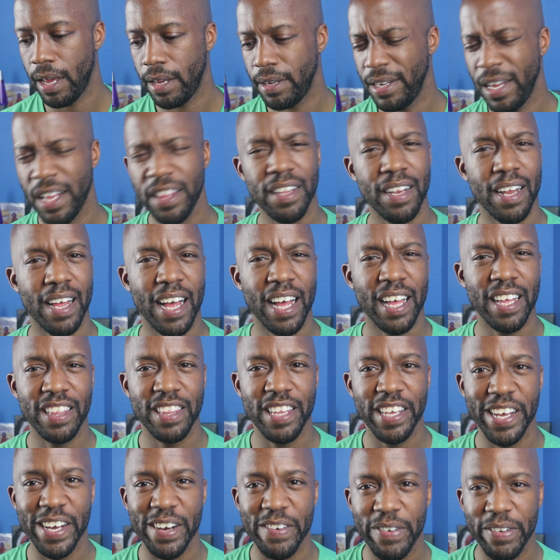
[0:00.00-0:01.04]
nothing I can
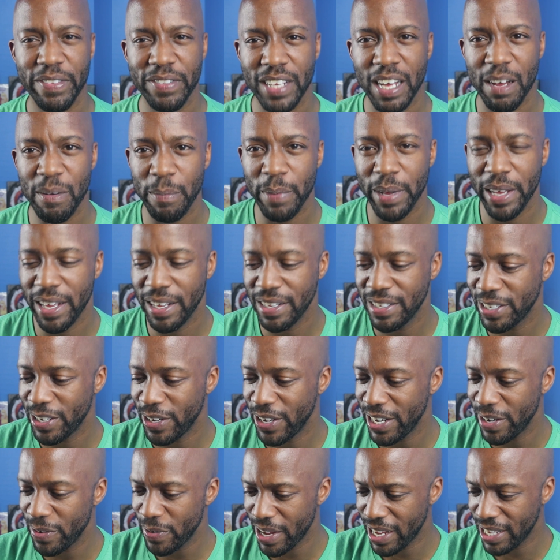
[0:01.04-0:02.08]
think of off the top of my head. So
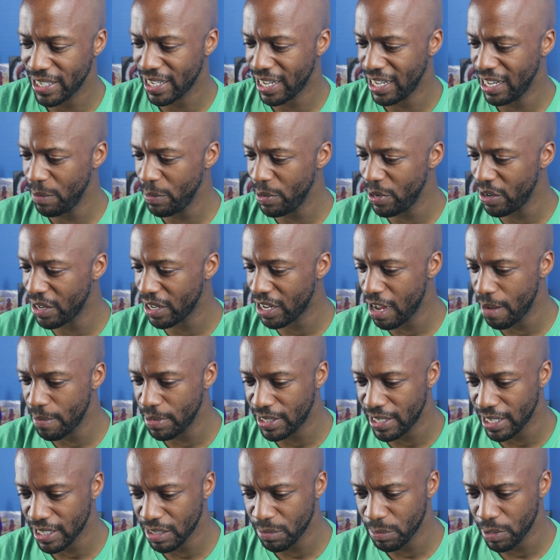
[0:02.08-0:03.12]
anyways, let me know in the comment
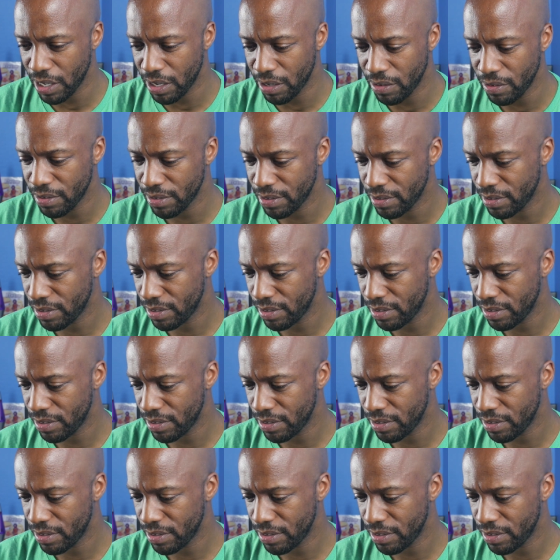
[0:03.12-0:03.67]
section below.